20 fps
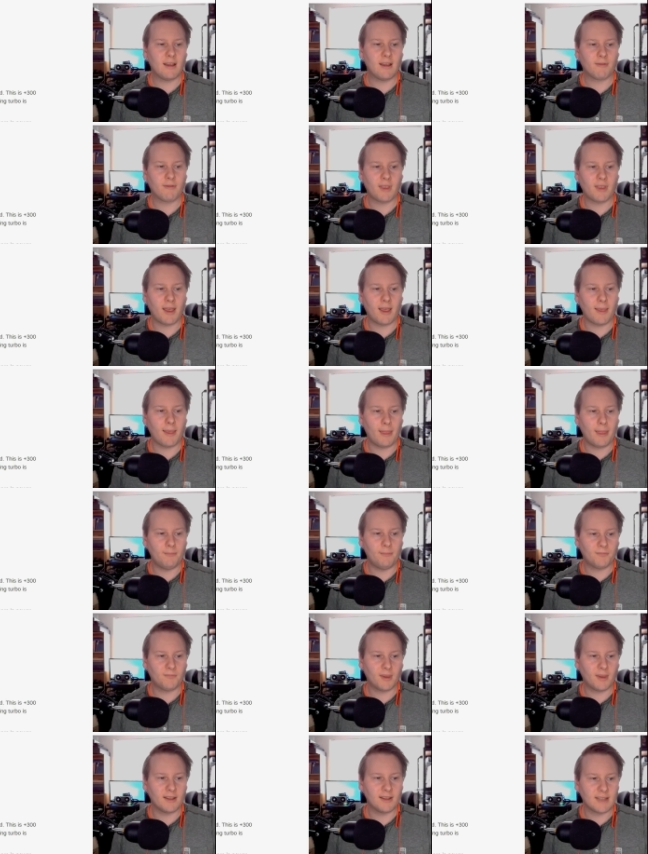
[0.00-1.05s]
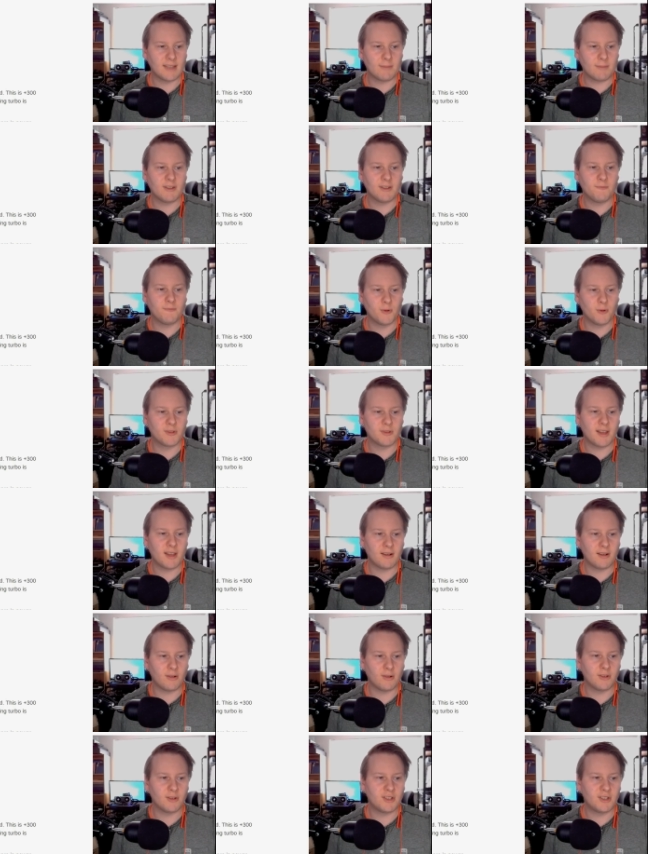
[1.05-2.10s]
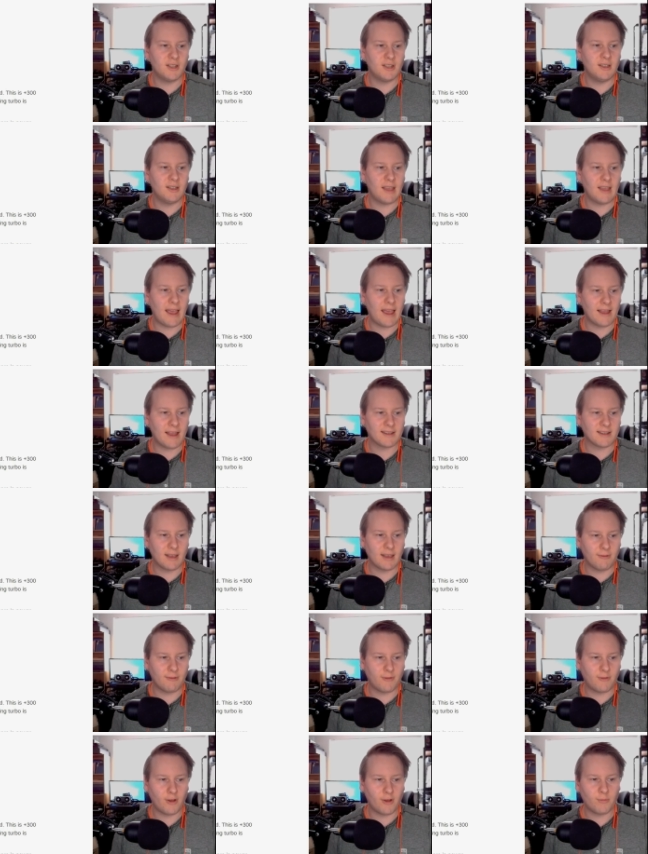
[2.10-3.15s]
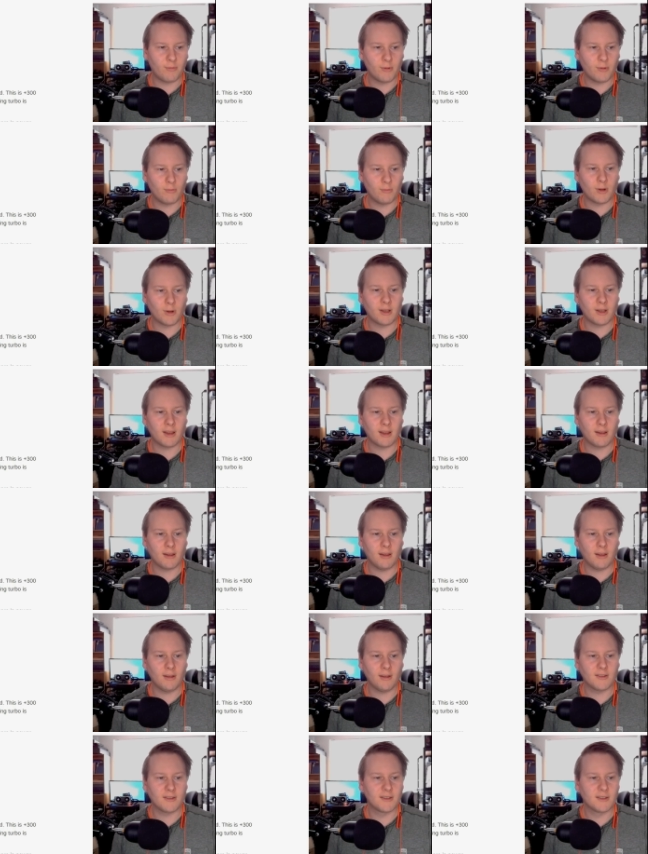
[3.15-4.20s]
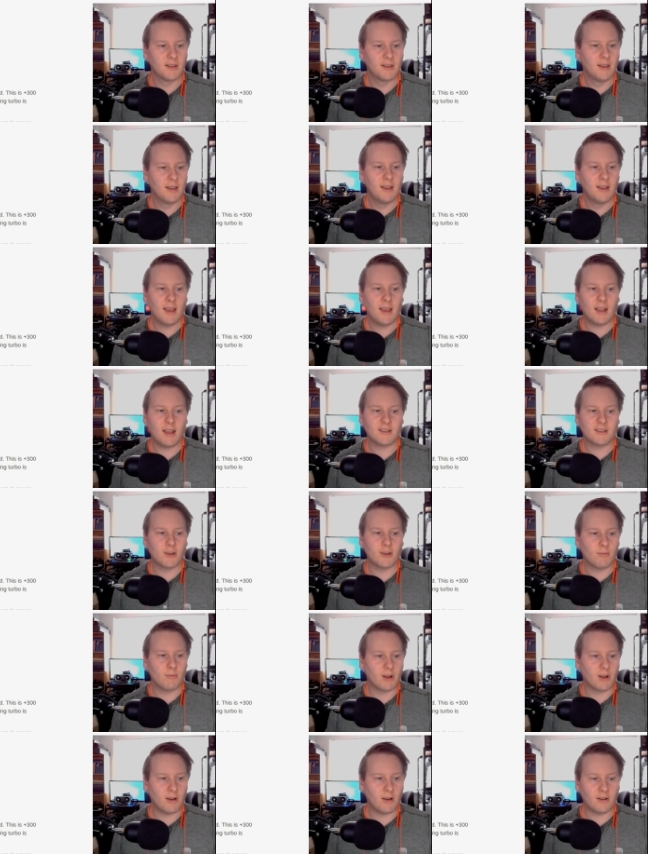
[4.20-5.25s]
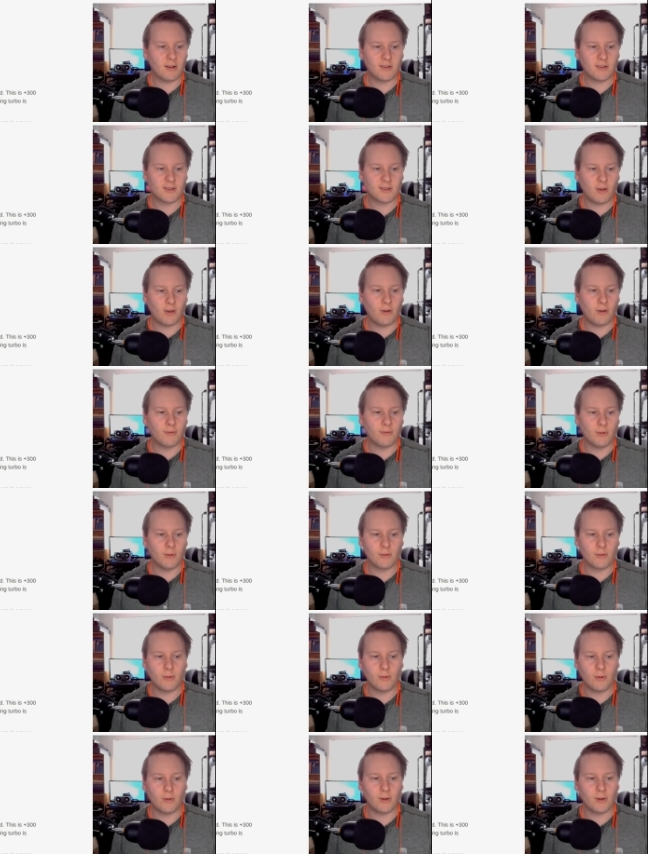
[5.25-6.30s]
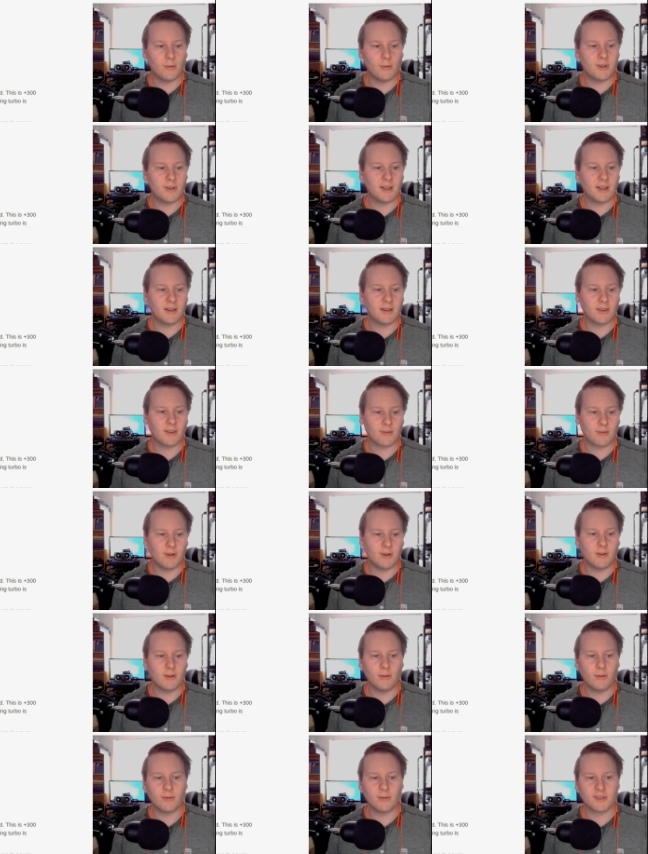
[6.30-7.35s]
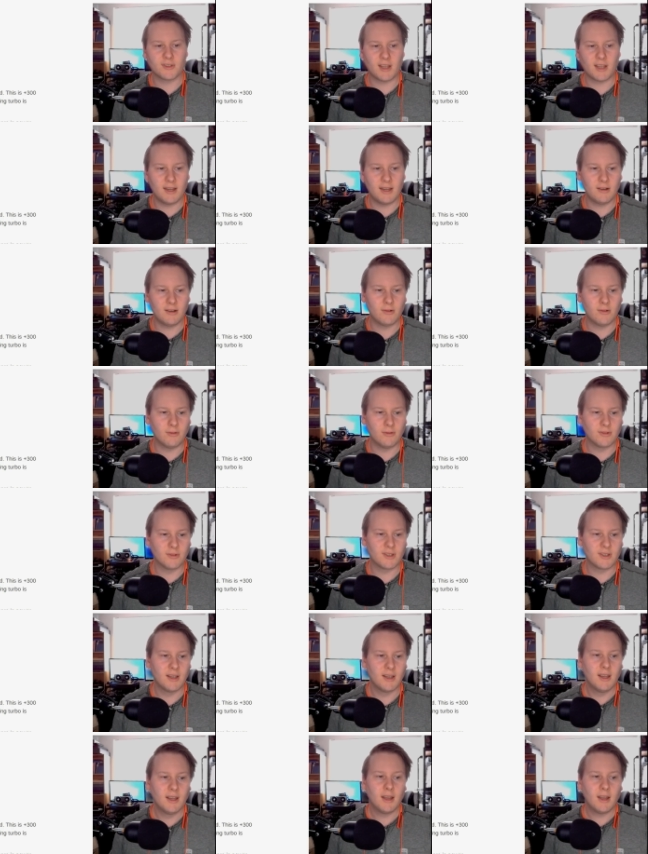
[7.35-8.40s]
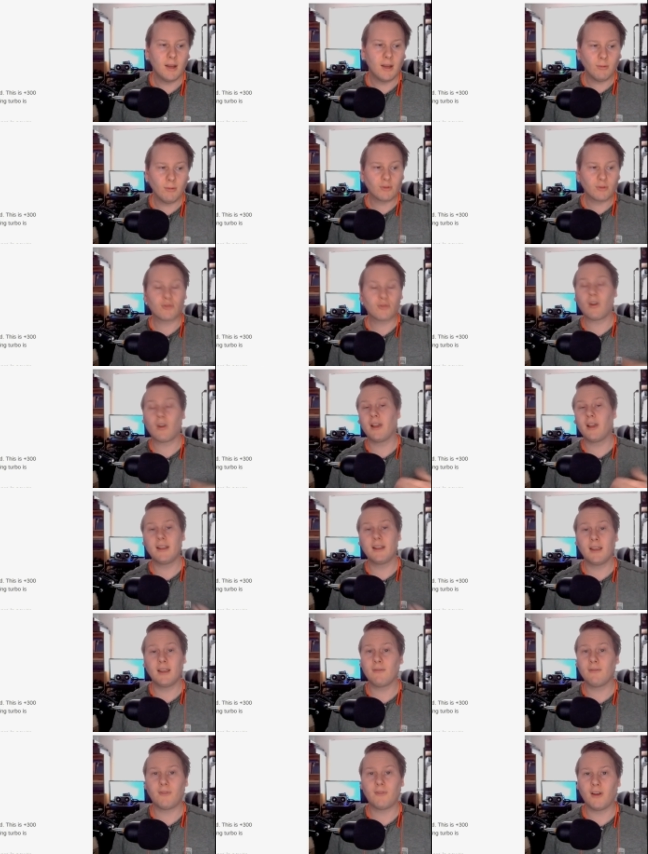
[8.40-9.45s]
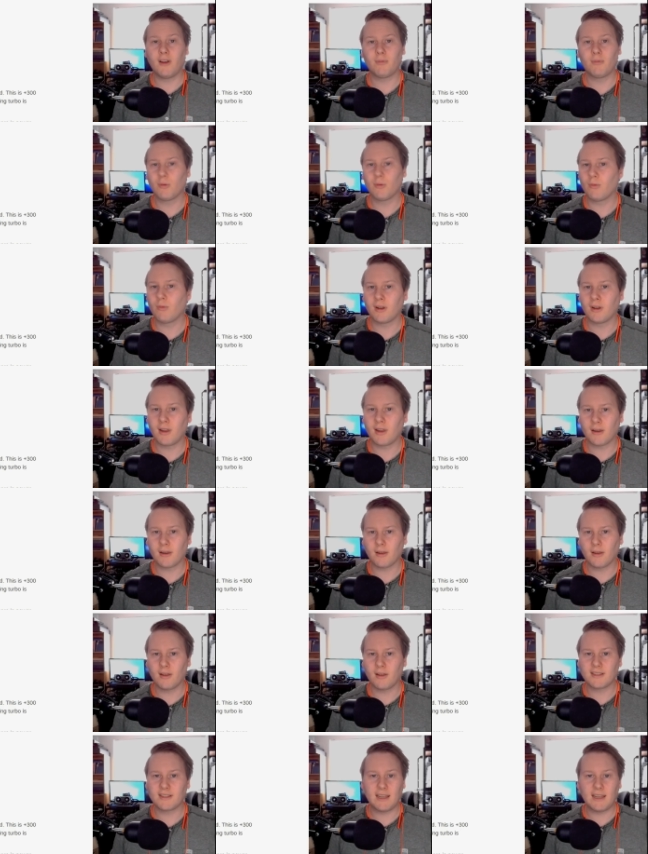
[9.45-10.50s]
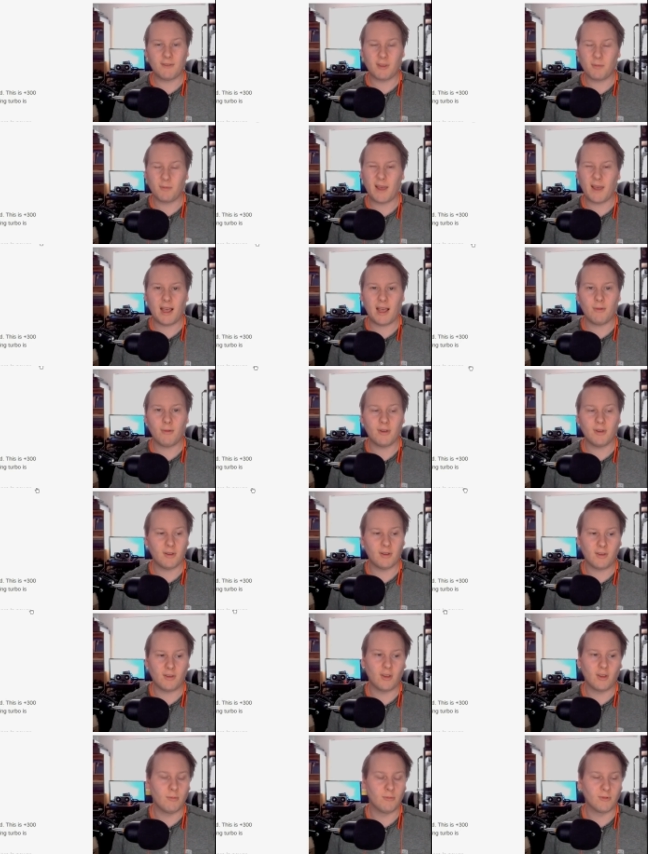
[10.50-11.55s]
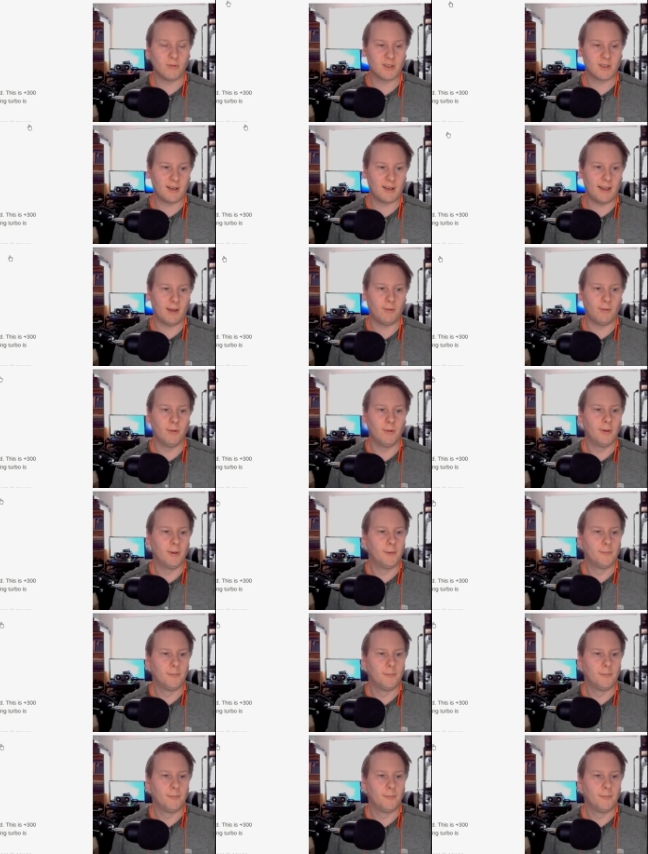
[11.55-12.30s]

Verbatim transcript: have that Adaptive Boost Technology at that five point one gigahertz. And so regardless of your core loading at three cores to eight cores, it will try and hit five point one gigahertz if the power and the thermals allow.